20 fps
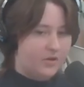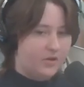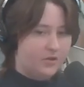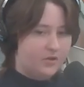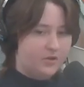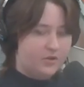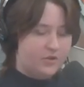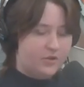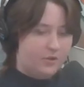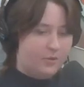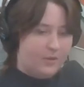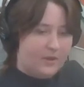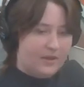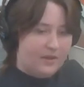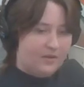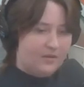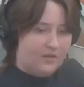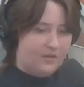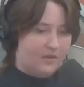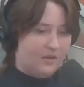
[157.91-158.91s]

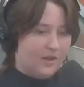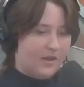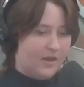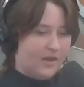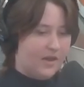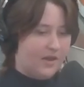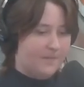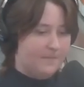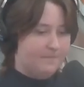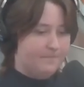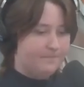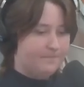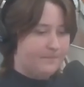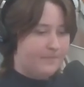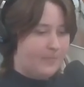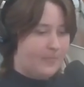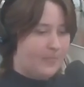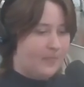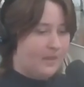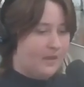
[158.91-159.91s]
suing,
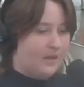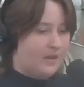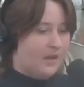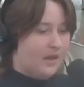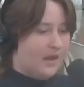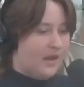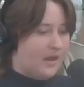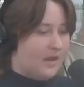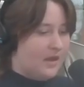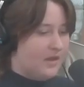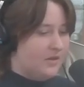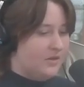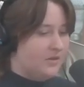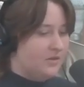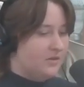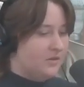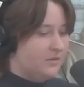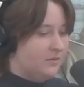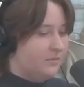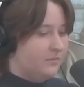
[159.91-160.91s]

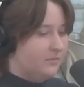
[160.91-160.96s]
and